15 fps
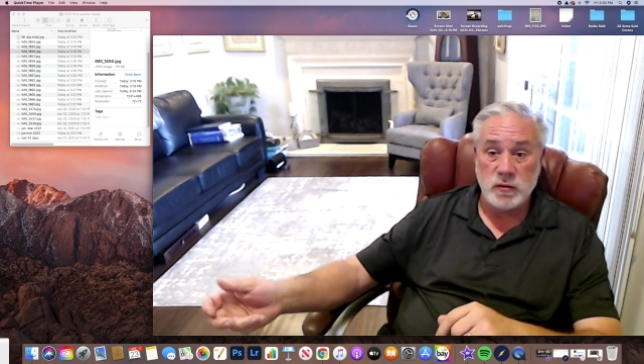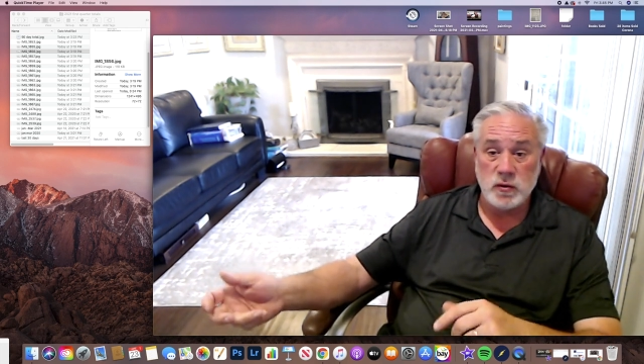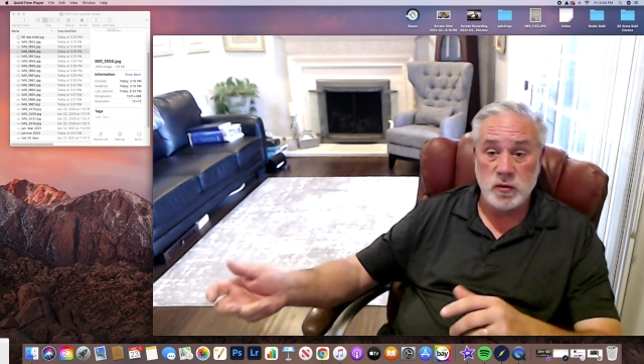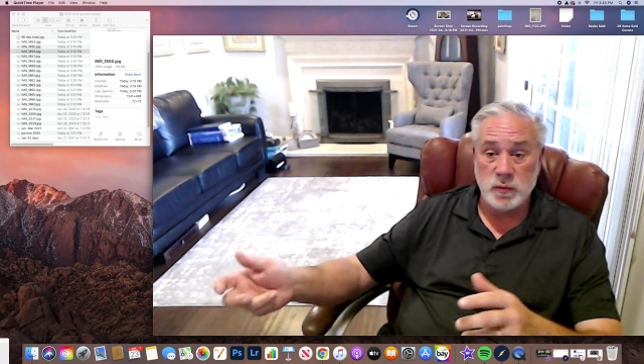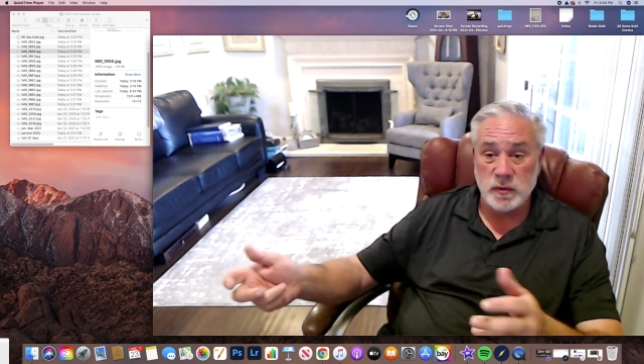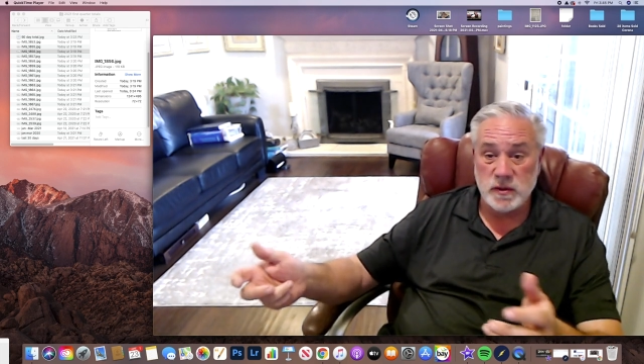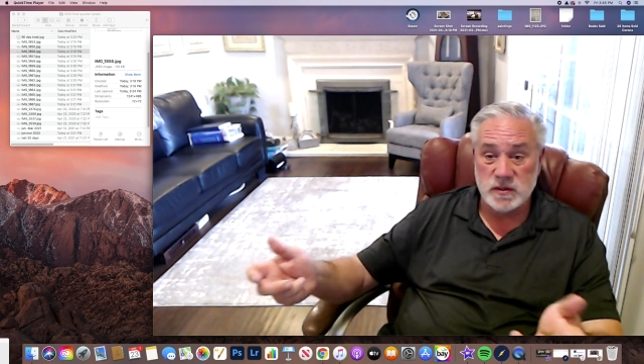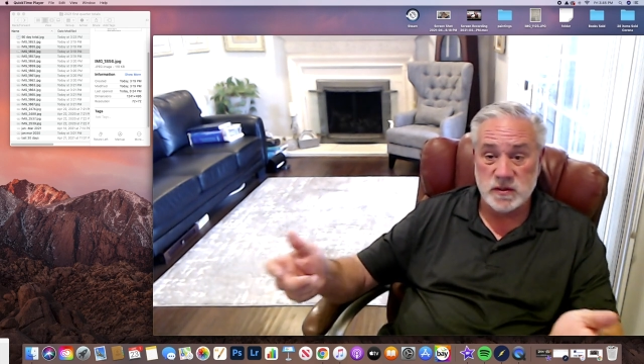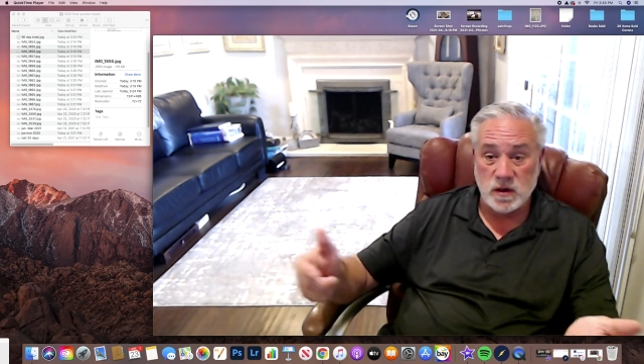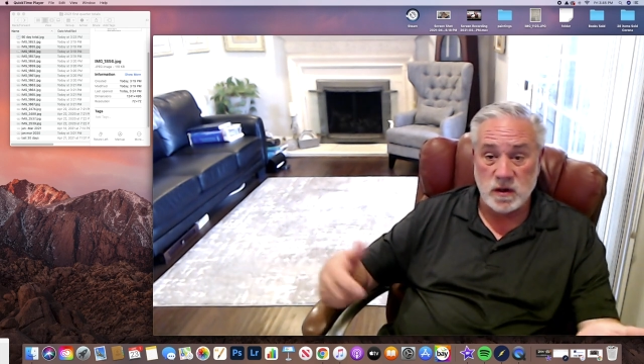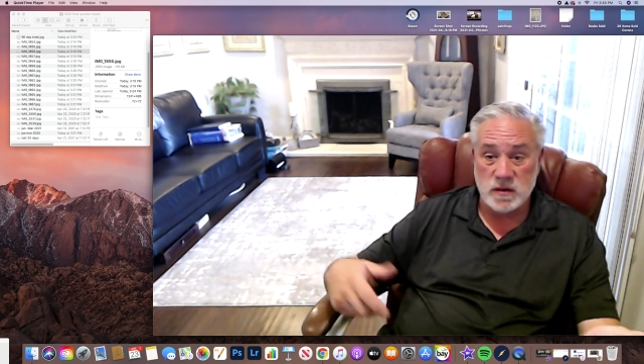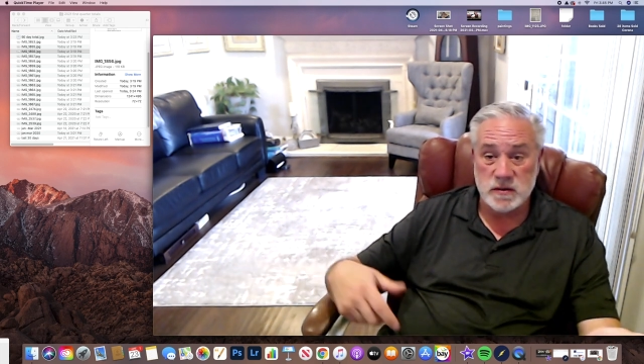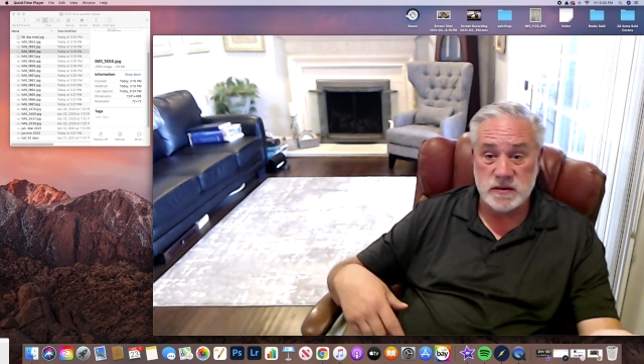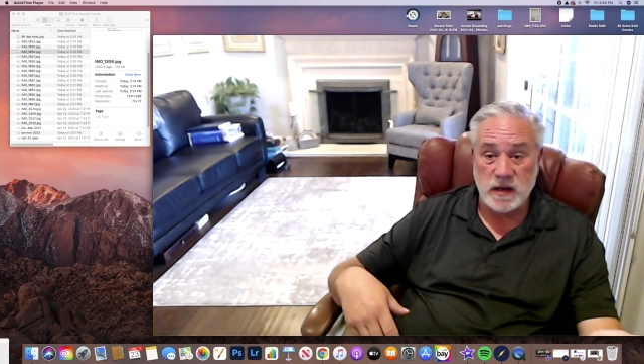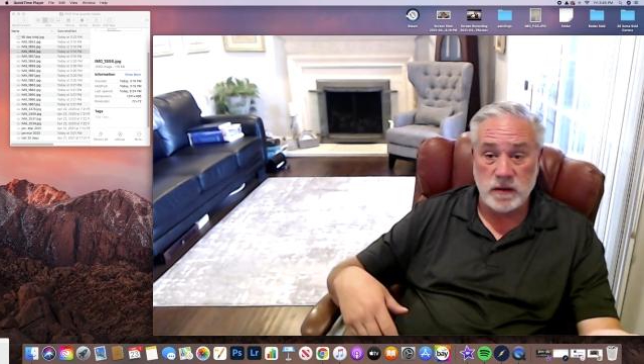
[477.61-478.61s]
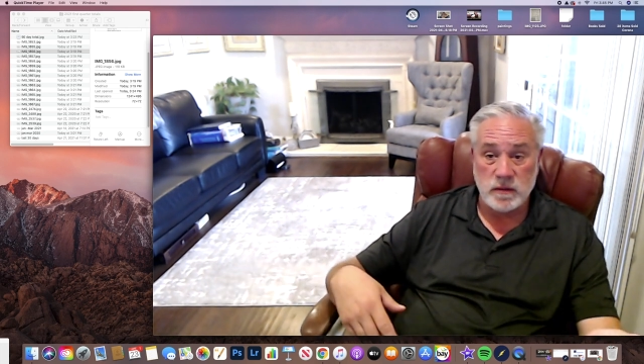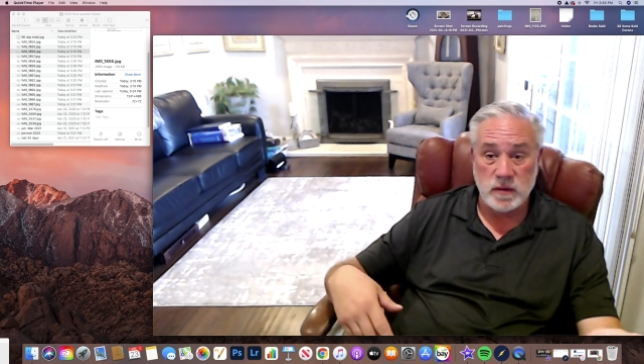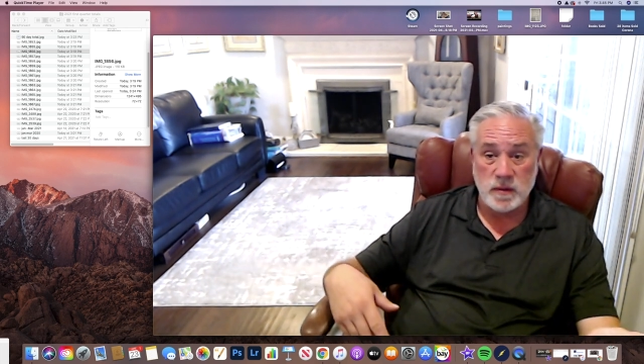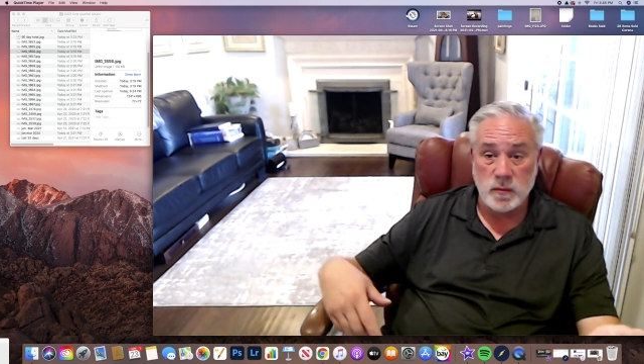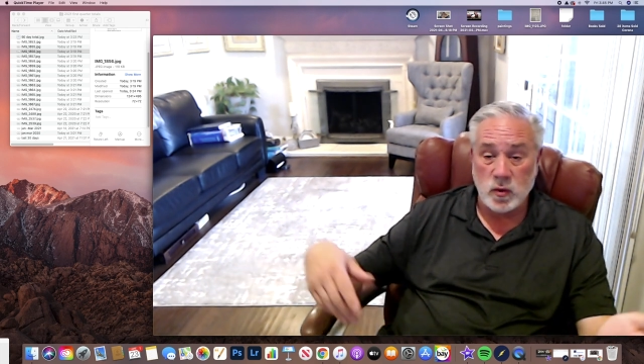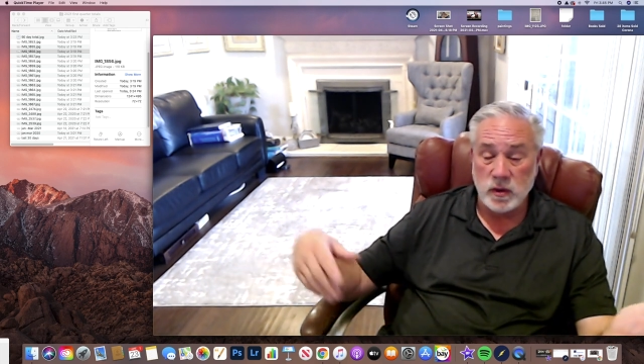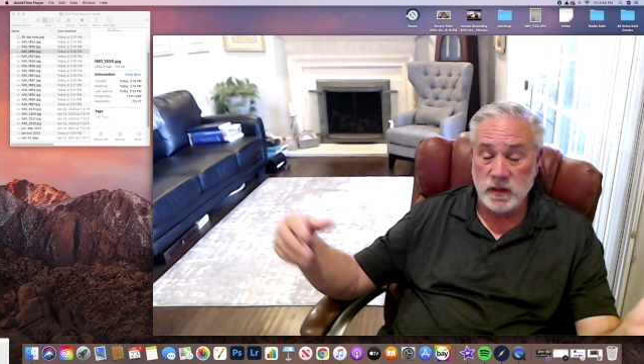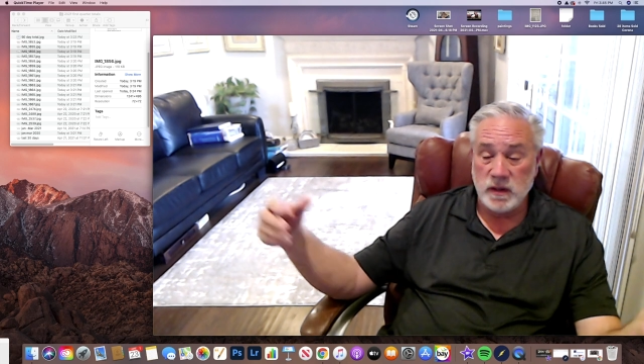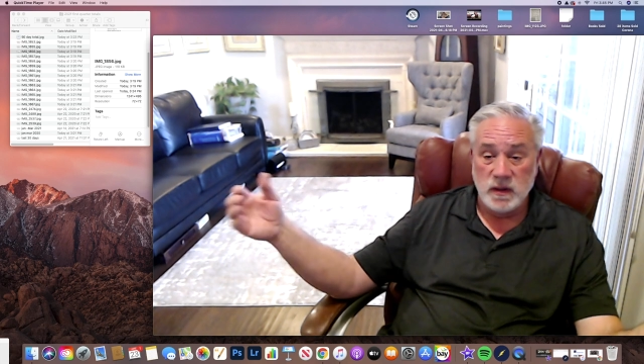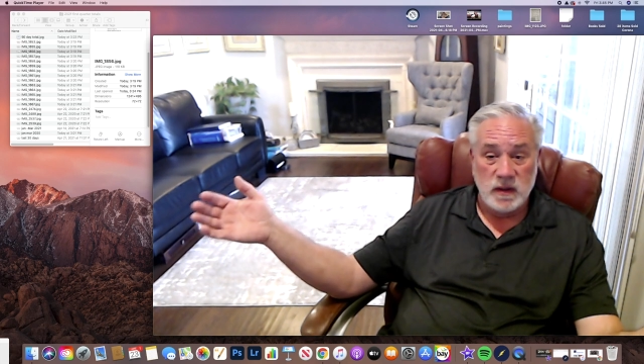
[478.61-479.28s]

who brings carts out in the morning.